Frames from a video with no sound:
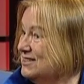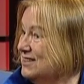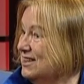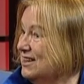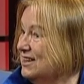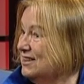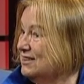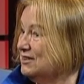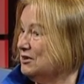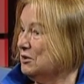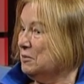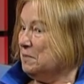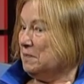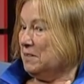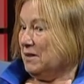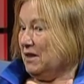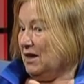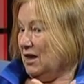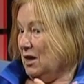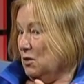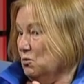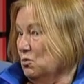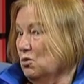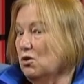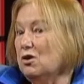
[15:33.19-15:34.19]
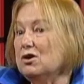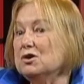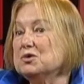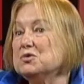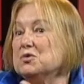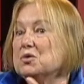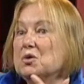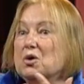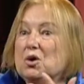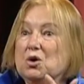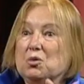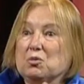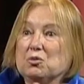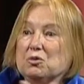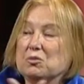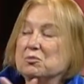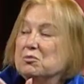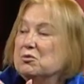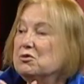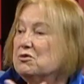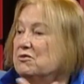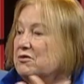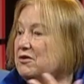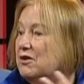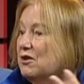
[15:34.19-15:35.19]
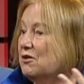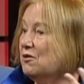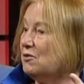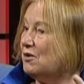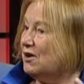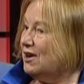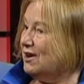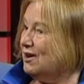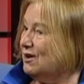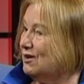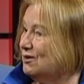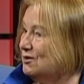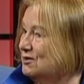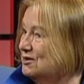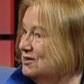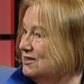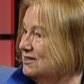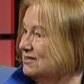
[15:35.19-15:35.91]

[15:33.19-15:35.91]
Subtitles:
And we're moving around,